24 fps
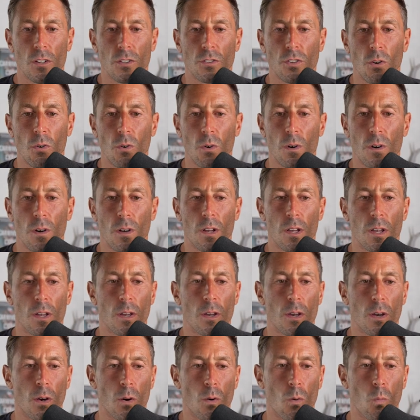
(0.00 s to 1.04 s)
So,
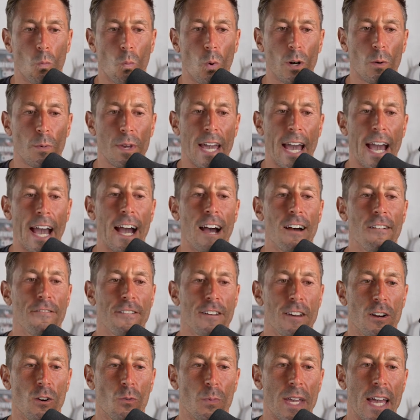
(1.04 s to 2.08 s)
what do we have
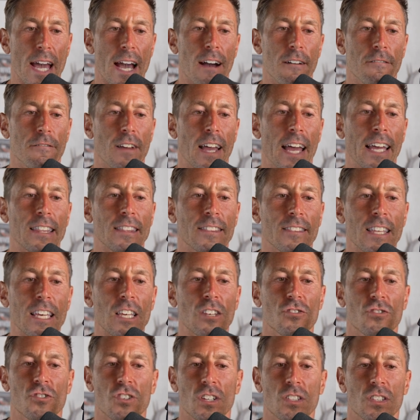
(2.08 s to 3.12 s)
here? We have at
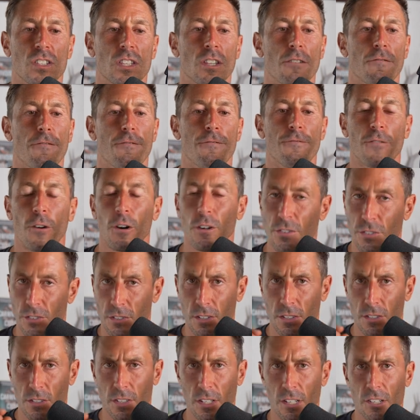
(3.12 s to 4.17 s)
least just the
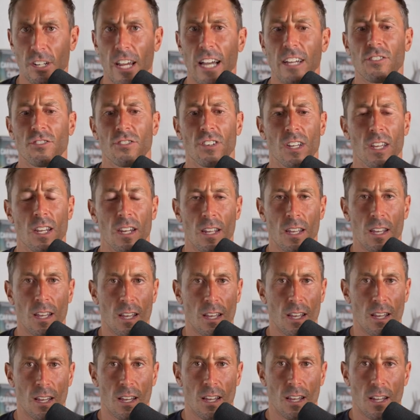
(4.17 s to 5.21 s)
first suggestion
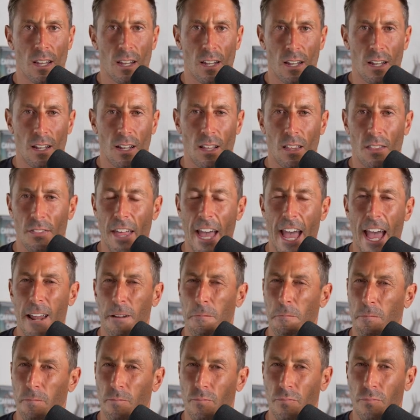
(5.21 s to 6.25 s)

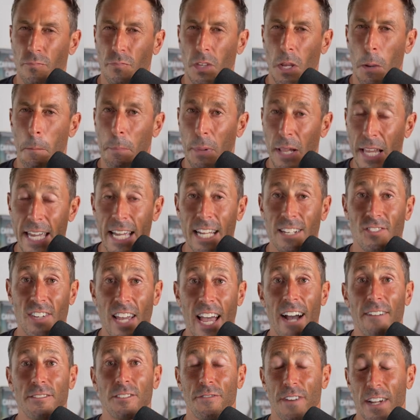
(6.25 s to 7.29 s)
that plants
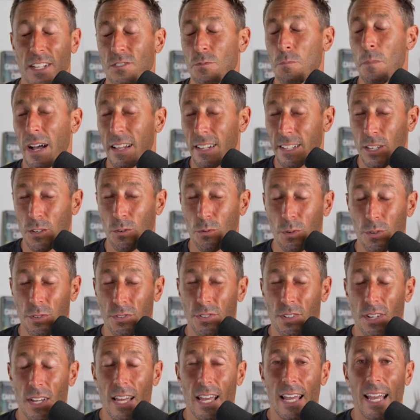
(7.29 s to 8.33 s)
have defense
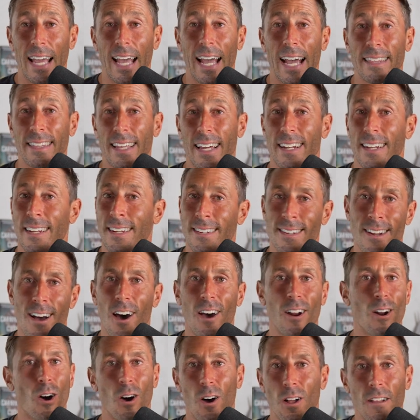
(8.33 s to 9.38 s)
molecules and that
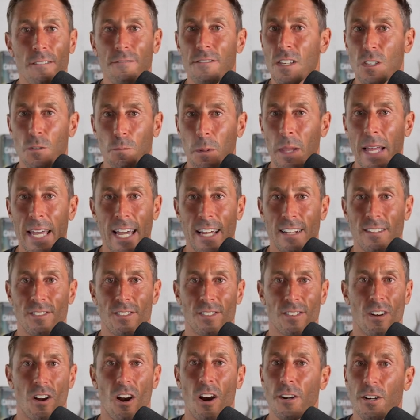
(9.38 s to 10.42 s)
not all of these
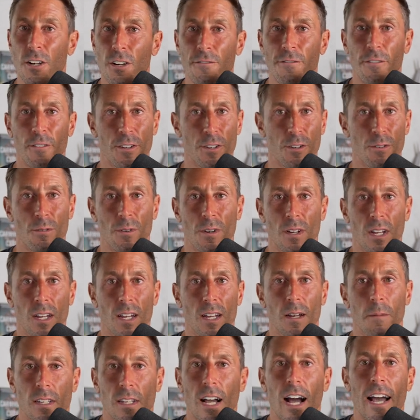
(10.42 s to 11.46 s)
plants are good for you.
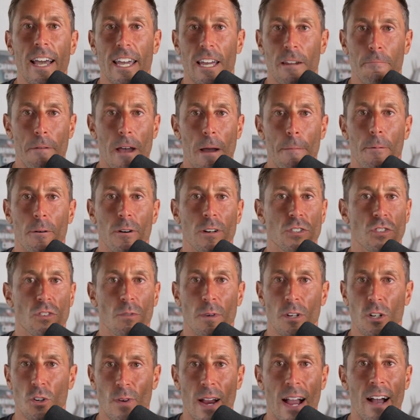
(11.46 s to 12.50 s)
Cayenne pepper is
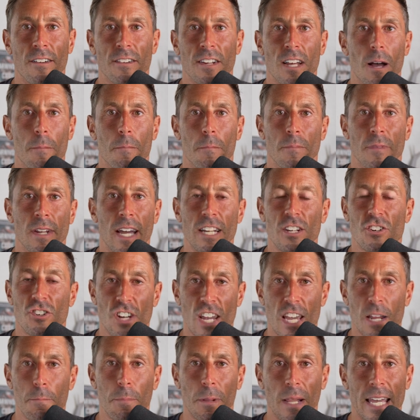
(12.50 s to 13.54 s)
from a ground up
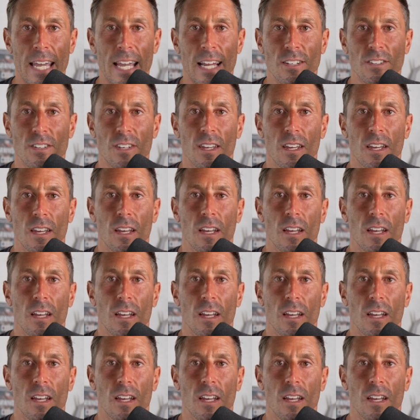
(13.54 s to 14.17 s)
nightshade plant.